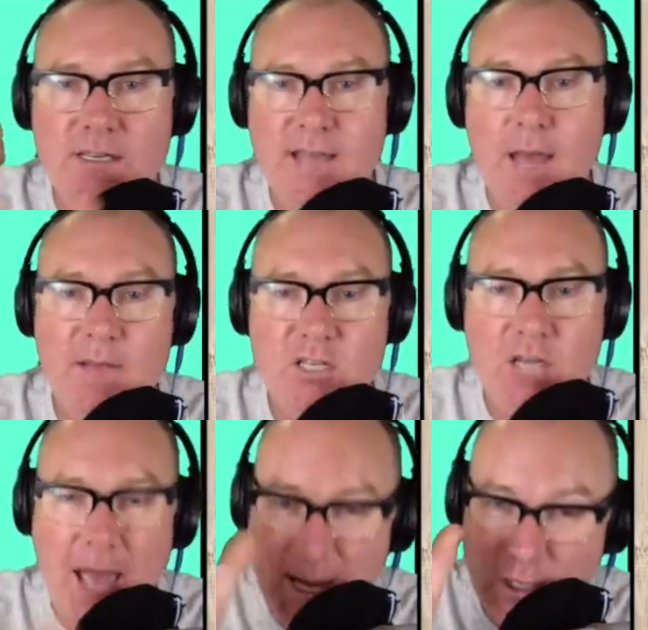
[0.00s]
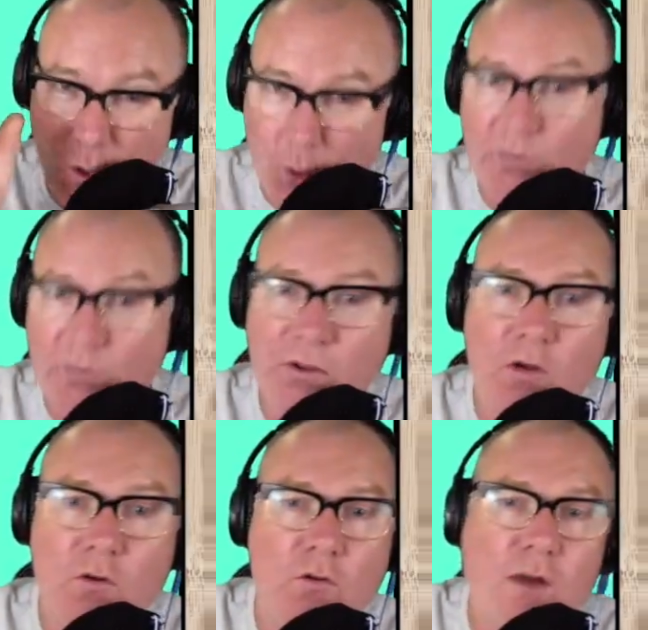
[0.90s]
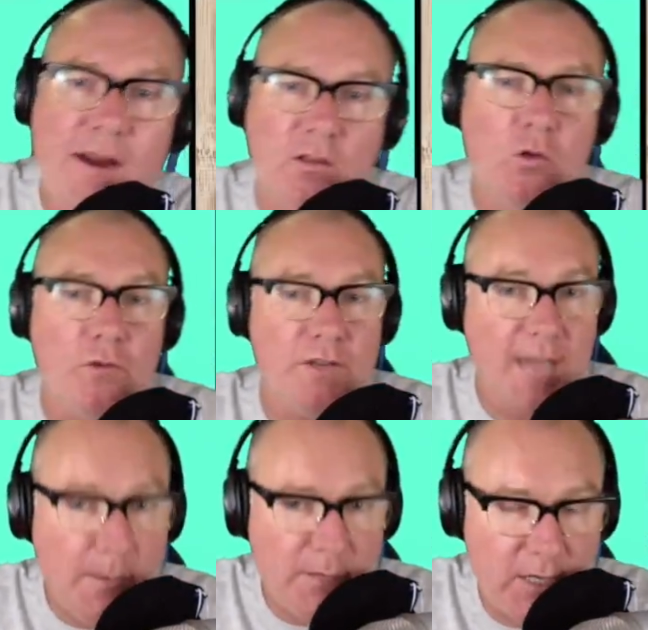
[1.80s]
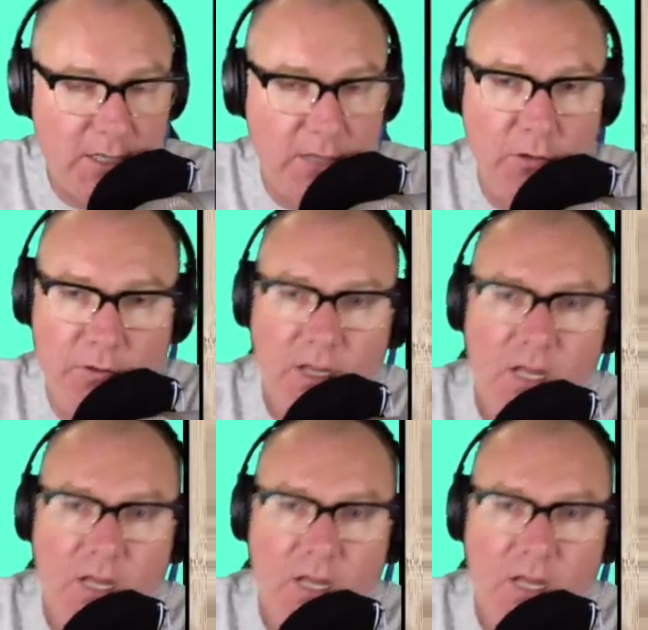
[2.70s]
damage, and also great loot, game-changing loot.